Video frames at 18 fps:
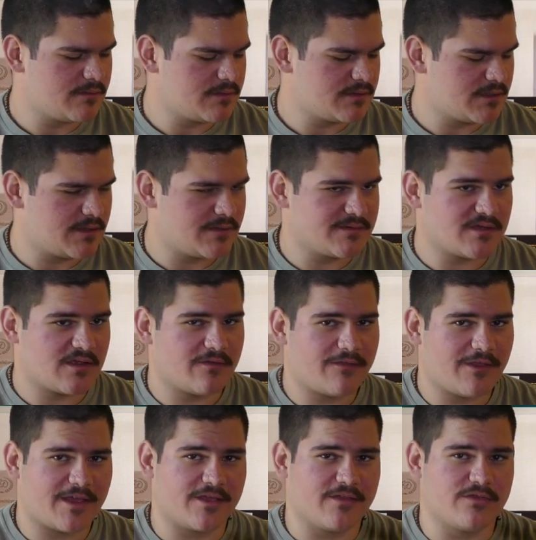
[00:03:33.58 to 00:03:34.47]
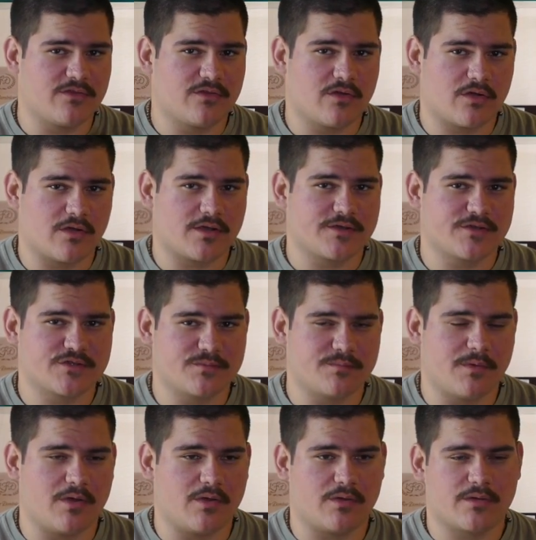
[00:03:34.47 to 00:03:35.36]
It gives off like a dark
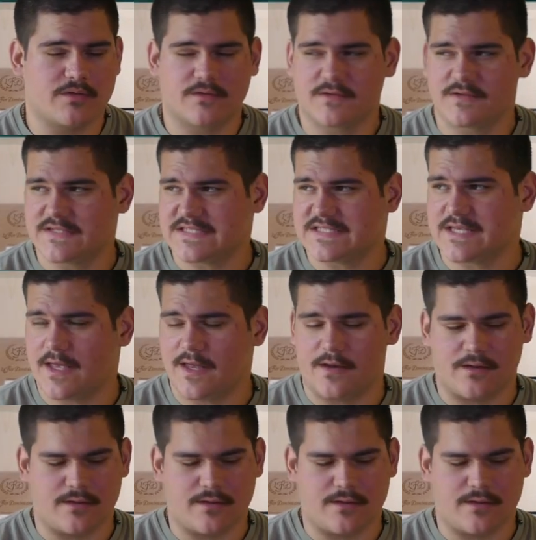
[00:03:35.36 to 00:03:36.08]
smoke scent.